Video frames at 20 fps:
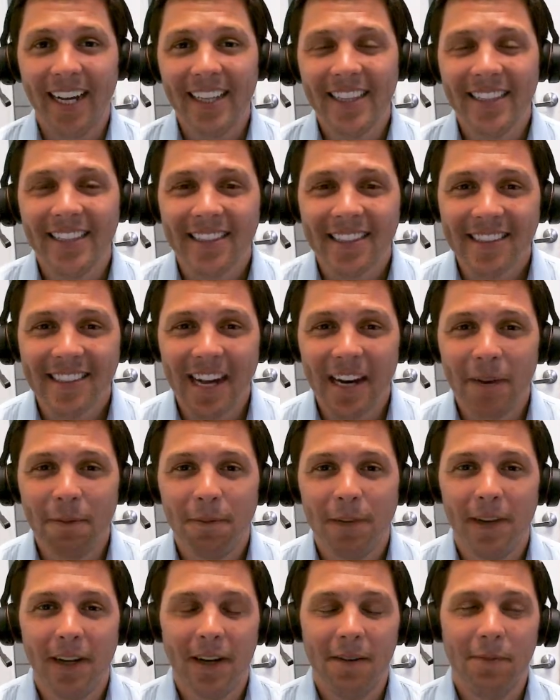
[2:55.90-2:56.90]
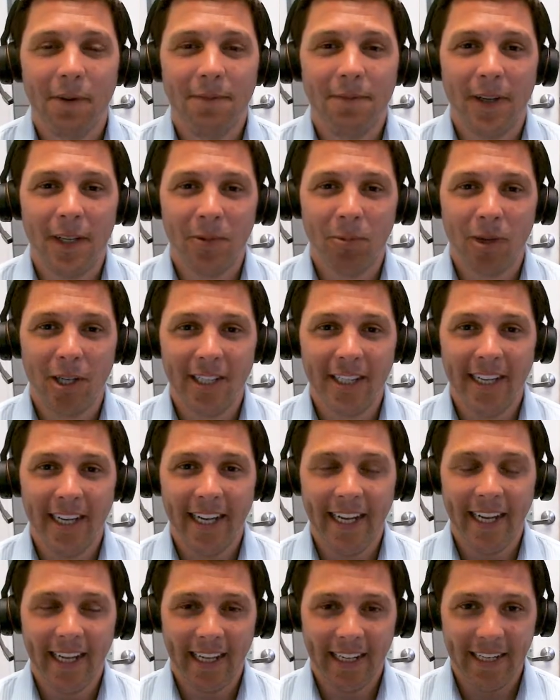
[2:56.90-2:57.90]
This is kind of a fun one,
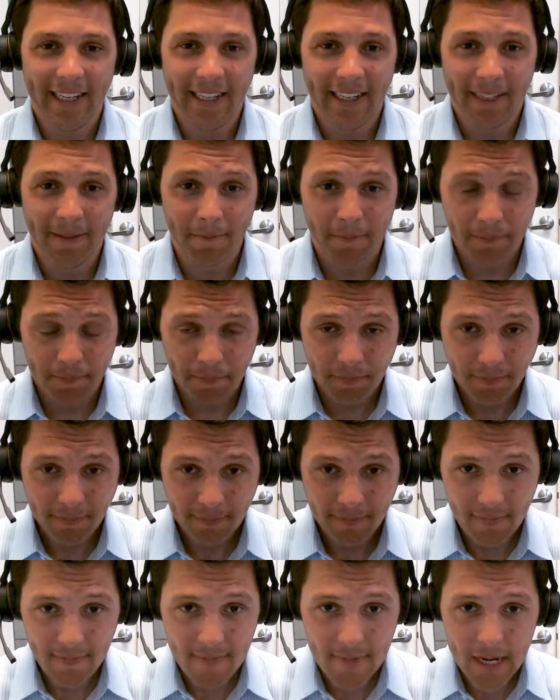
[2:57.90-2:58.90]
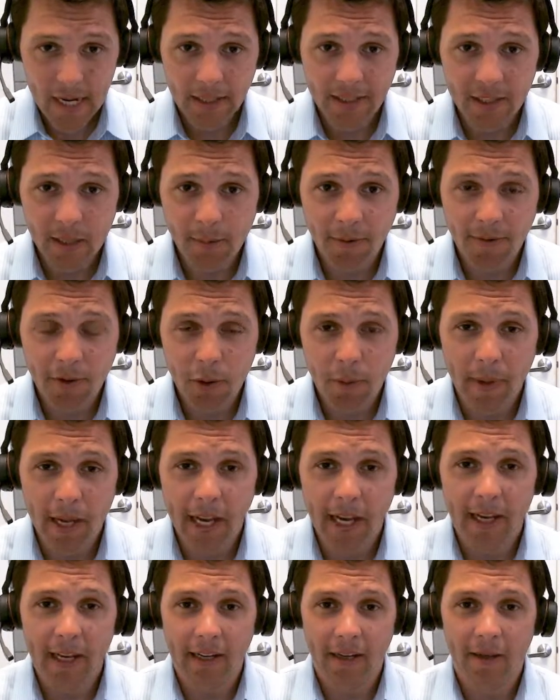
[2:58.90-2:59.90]
and some of you
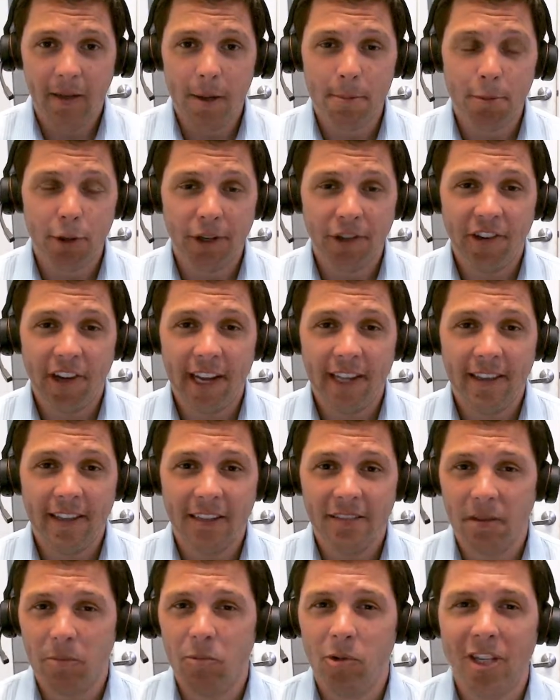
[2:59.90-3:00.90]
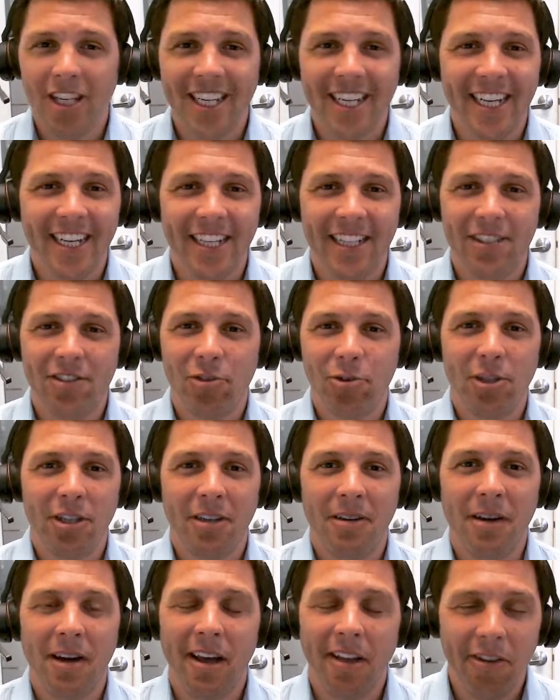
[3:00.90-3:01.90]
may appreciate this and really get into
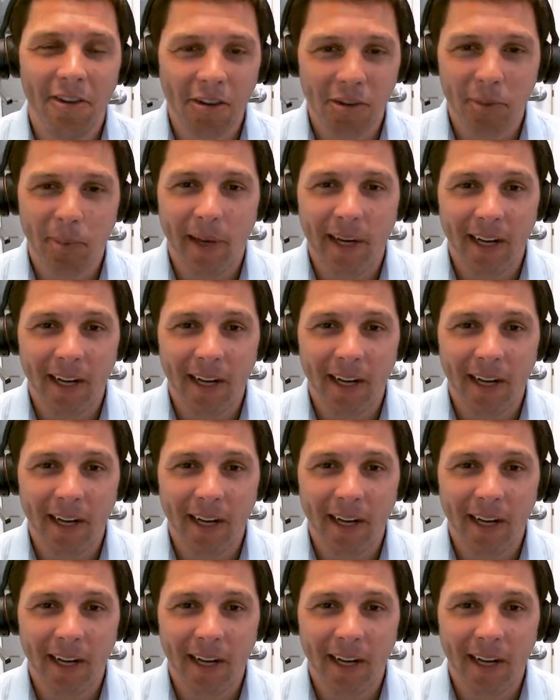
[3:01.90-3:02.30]
it. Others may